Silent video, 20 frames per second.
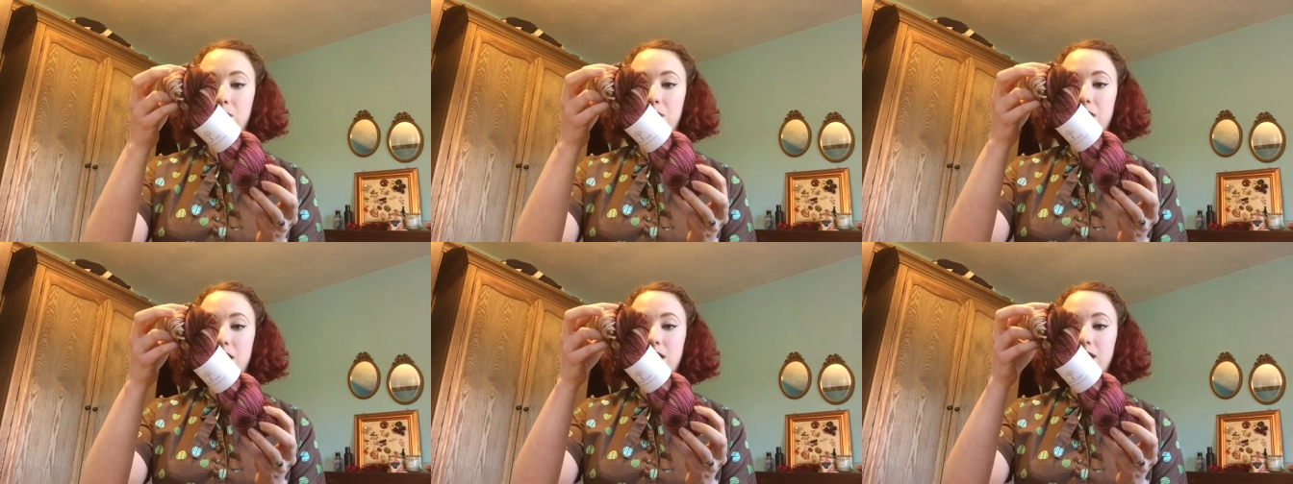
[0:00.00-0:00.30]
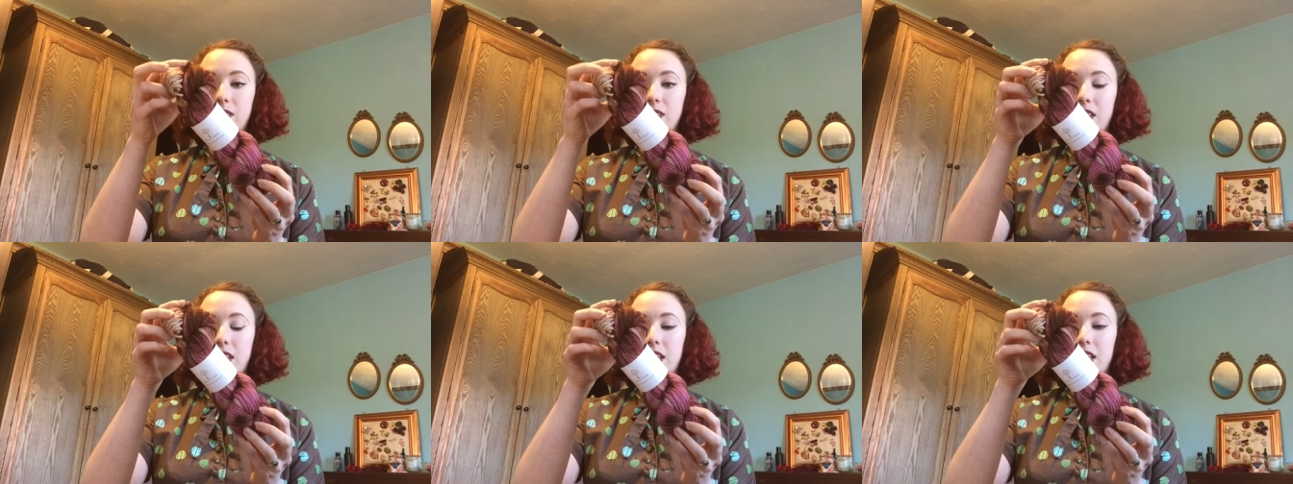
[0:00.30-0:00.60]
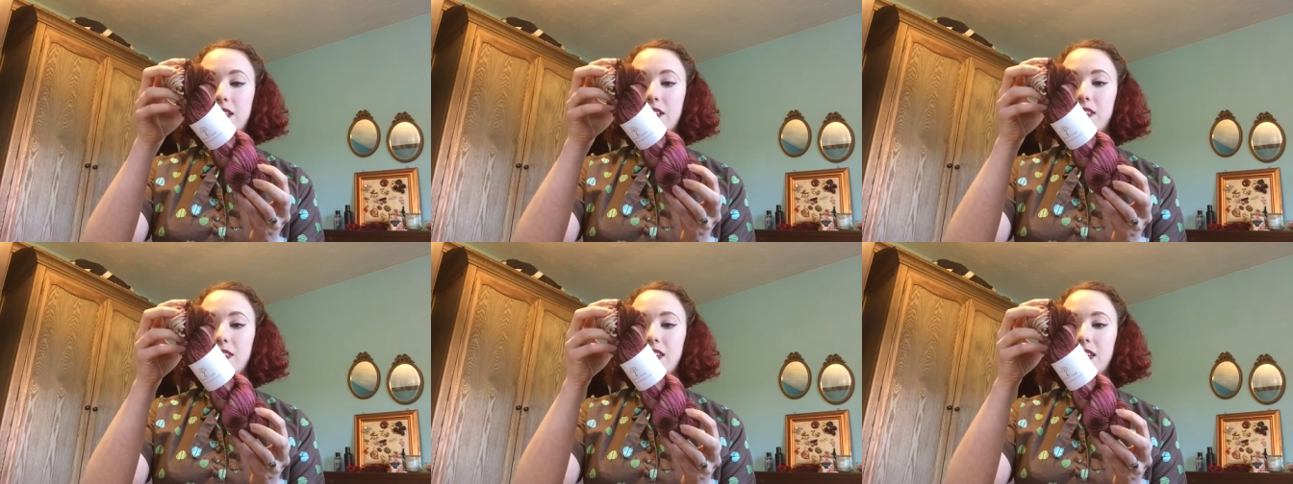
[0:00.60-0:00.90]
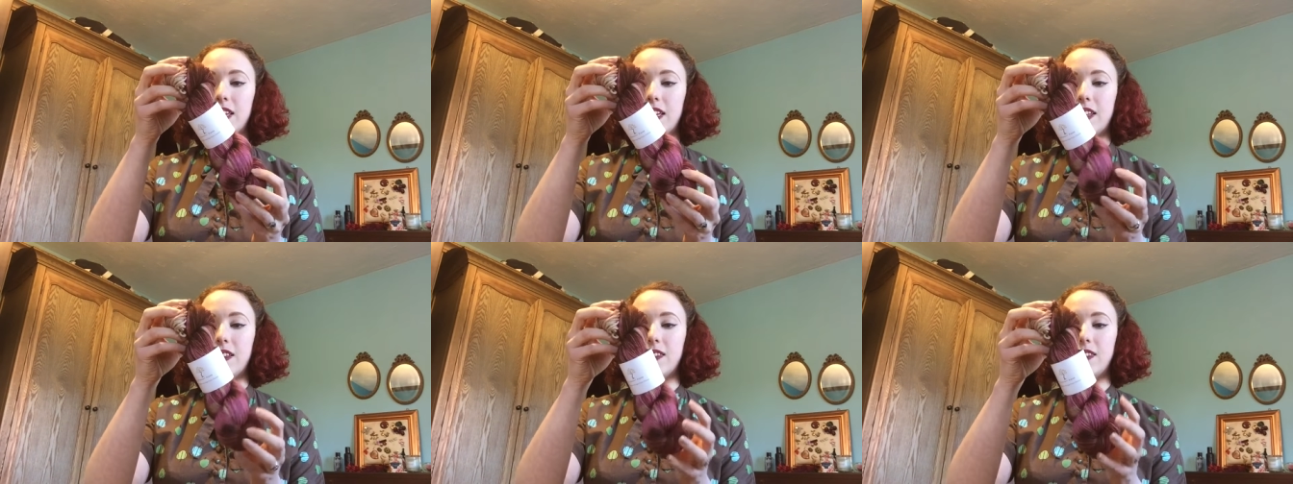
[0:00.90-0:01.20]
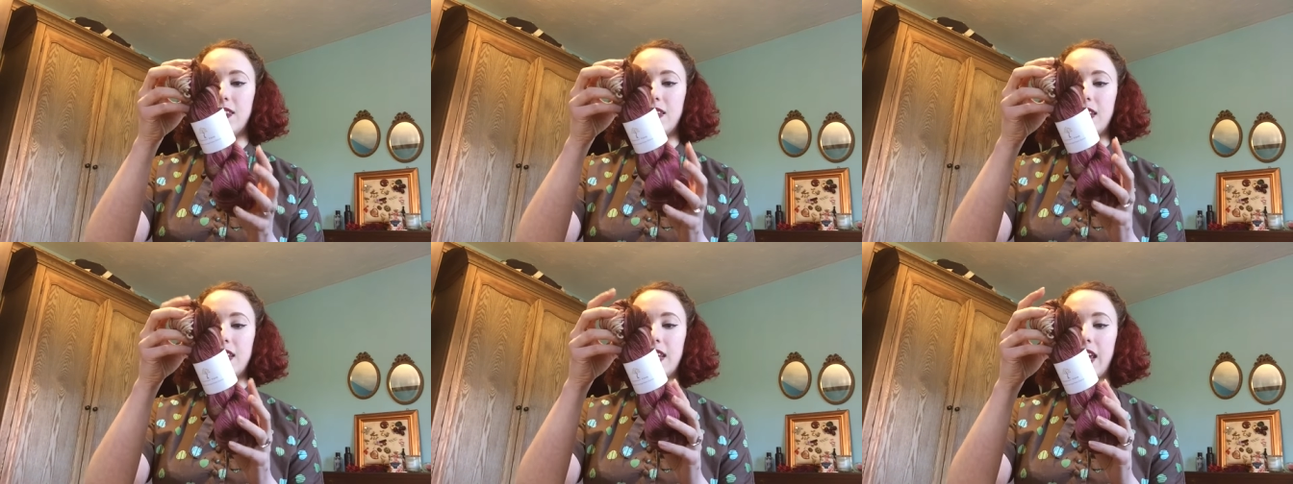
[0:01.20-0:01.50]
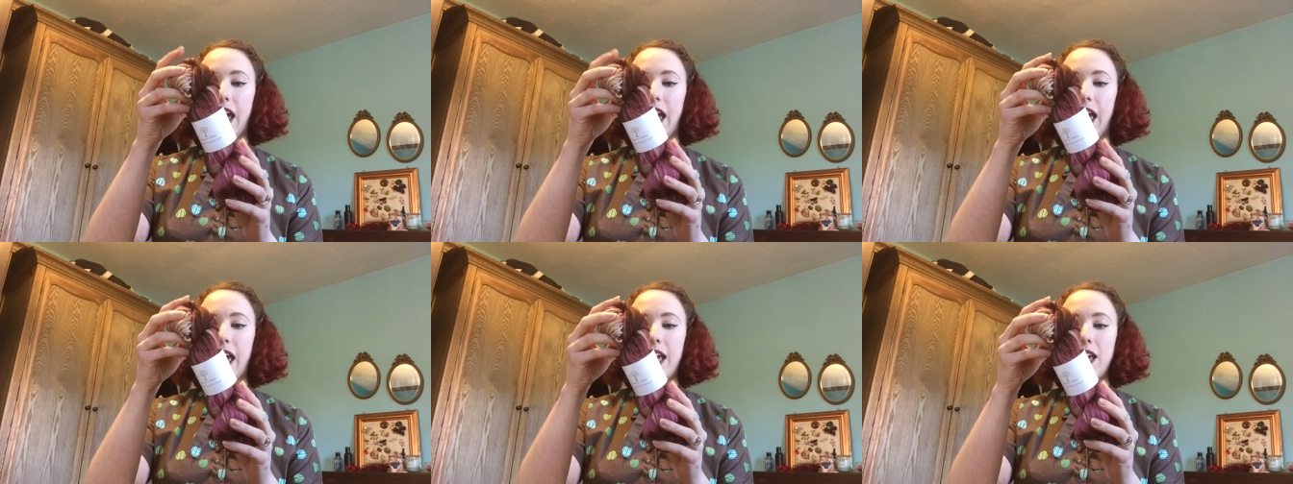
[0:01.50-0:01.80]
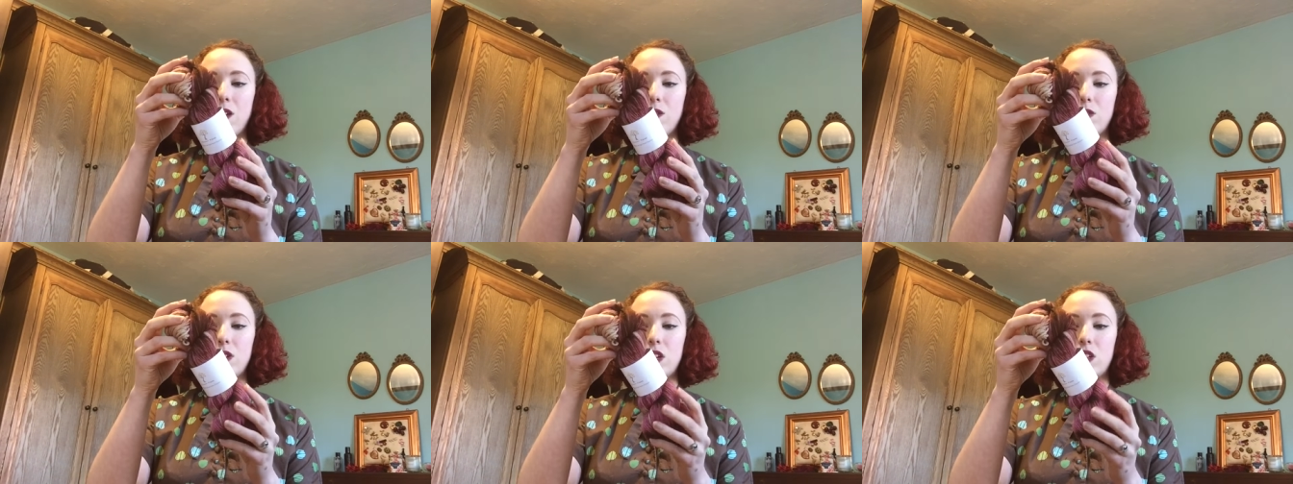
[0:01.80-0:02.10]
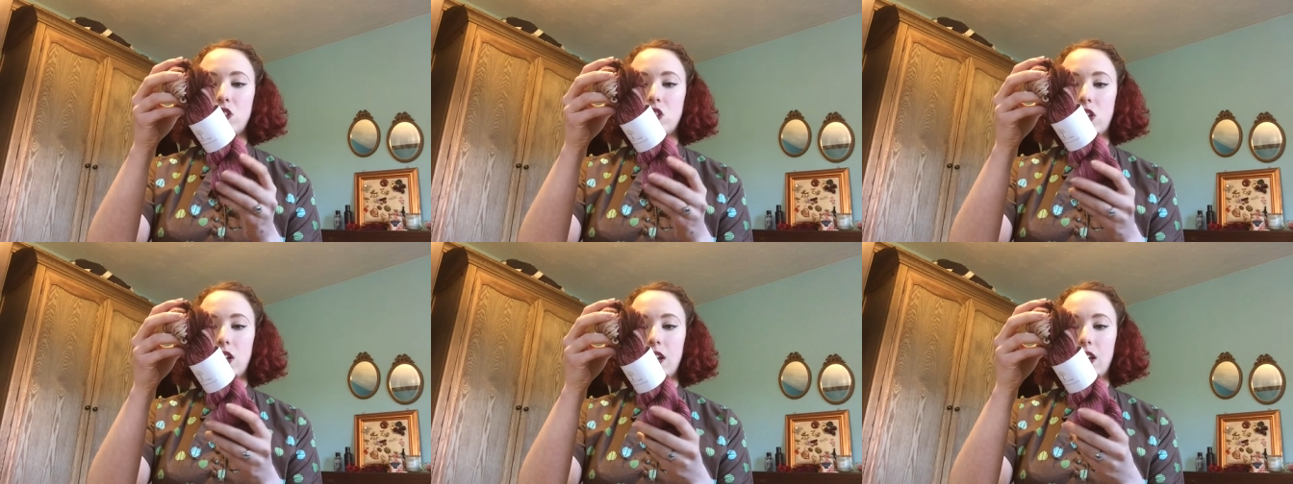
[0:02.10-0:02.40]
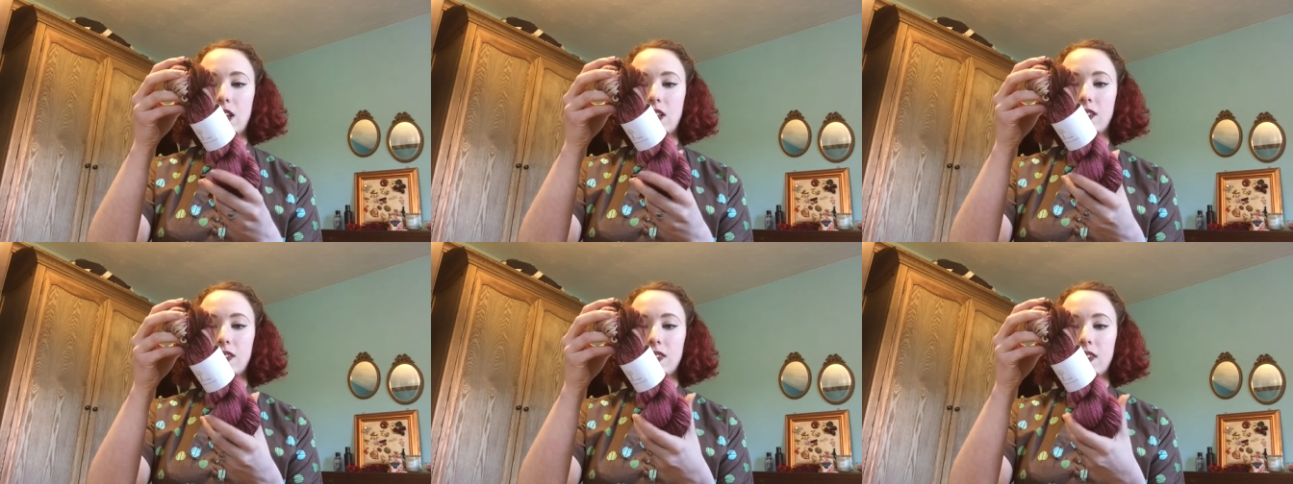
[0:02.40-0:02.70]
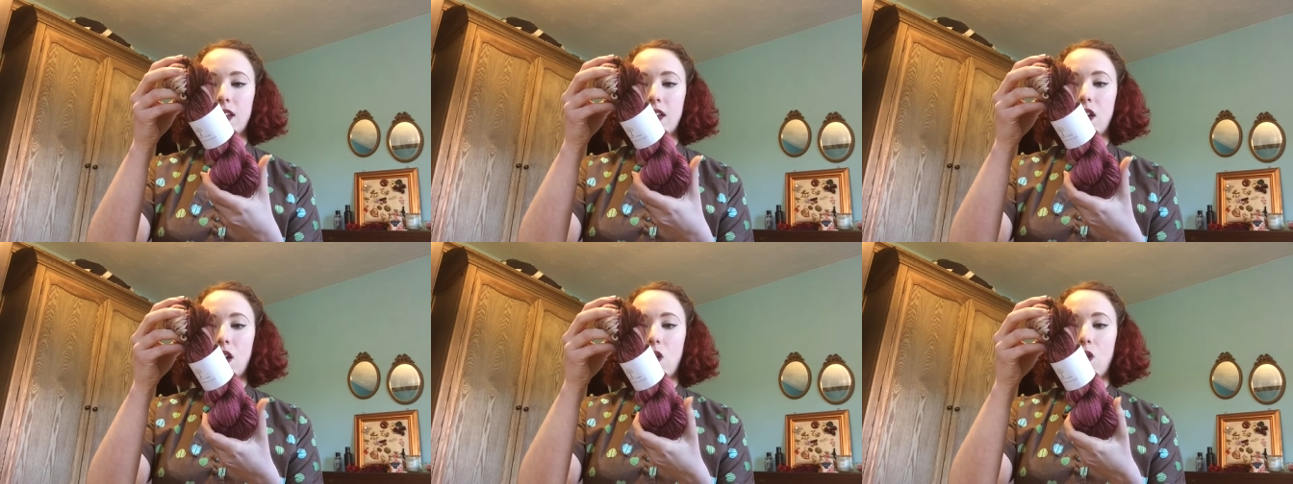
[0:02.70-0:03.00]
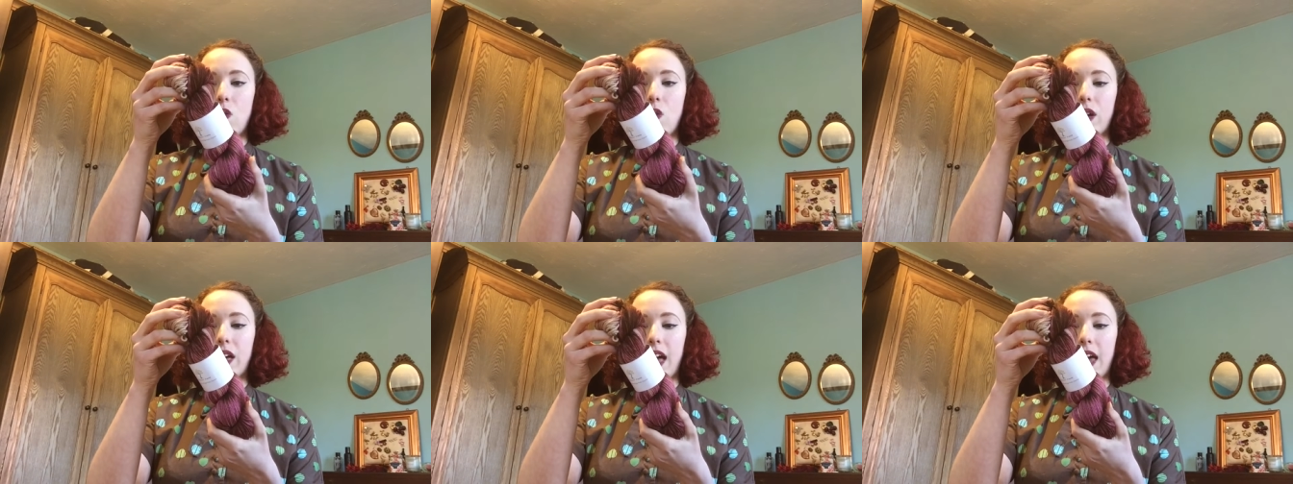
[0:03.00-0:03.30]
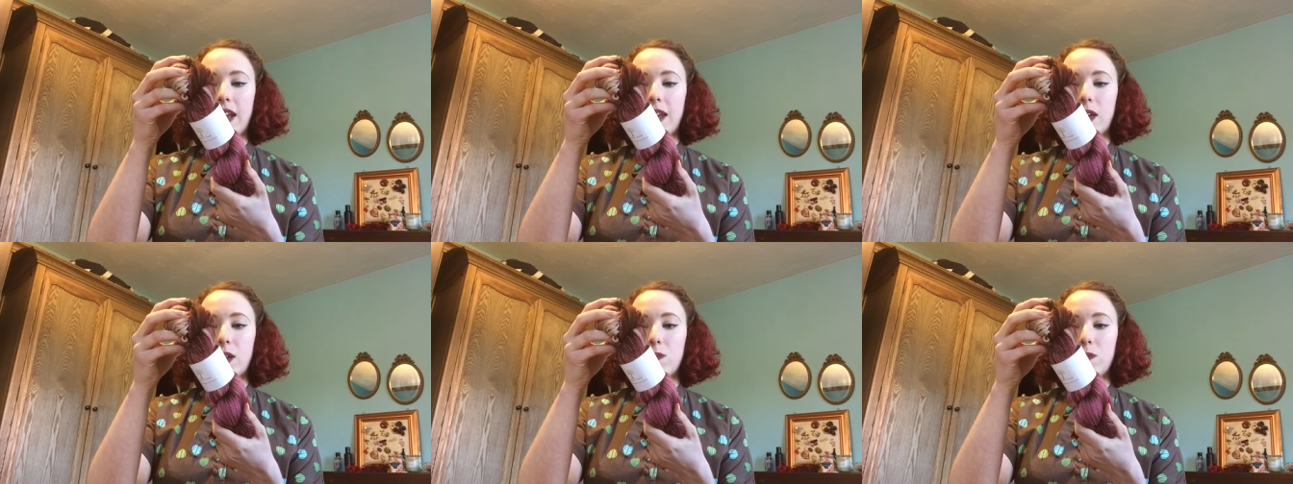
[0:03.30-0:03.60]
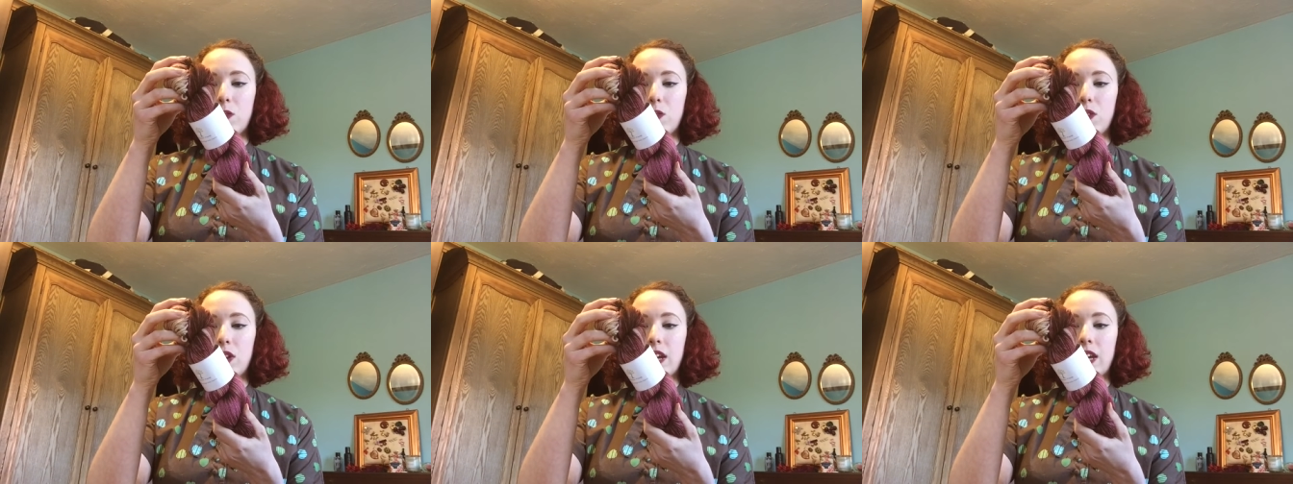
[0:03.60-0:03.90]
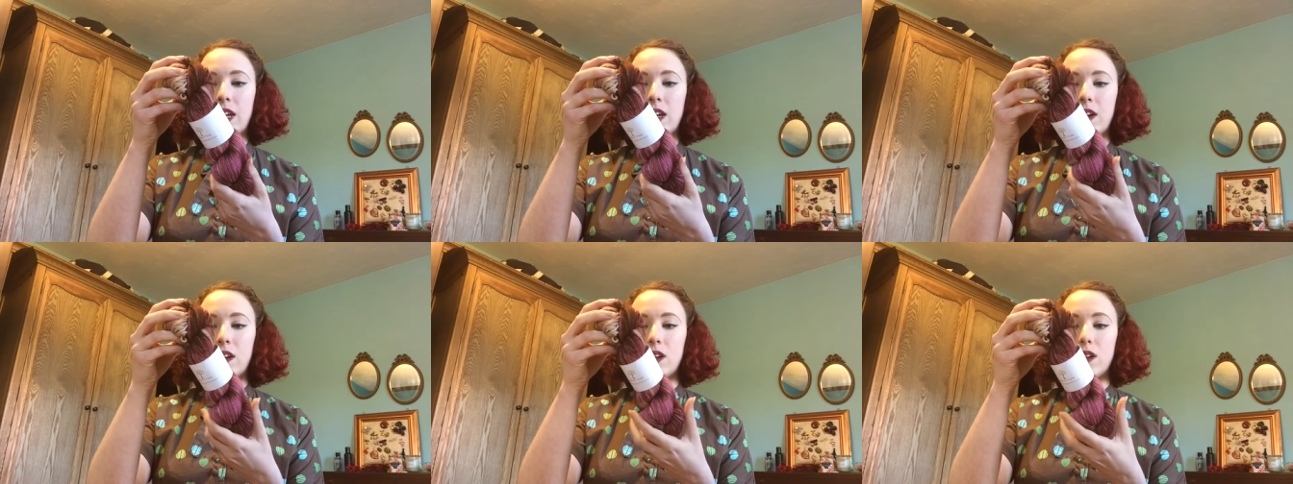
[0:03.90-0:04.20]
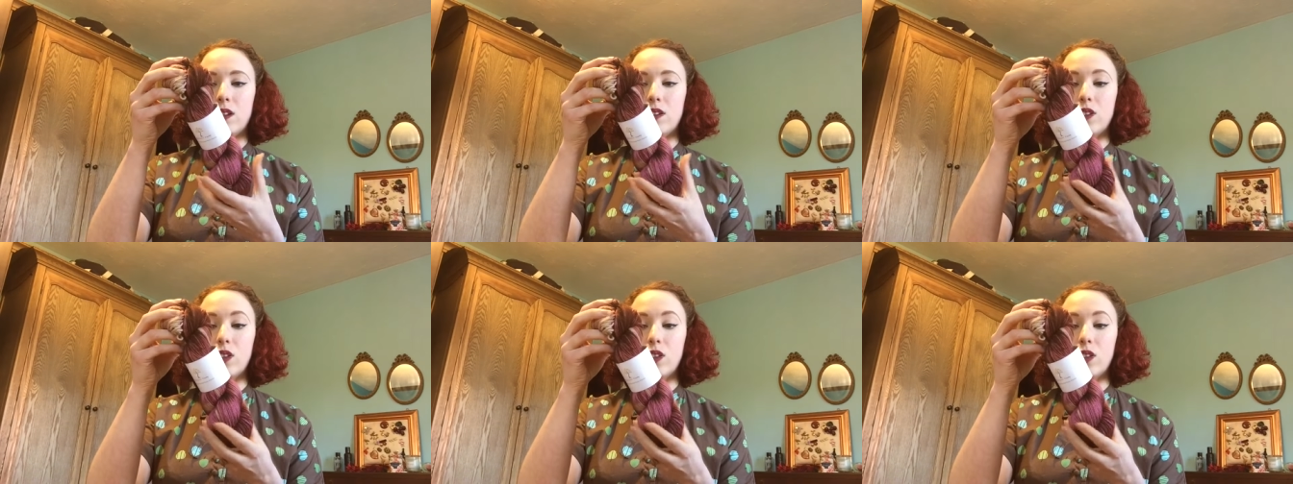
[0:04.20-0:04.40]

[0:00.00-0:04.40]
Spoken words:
This is Dickens DK, which is organic merino,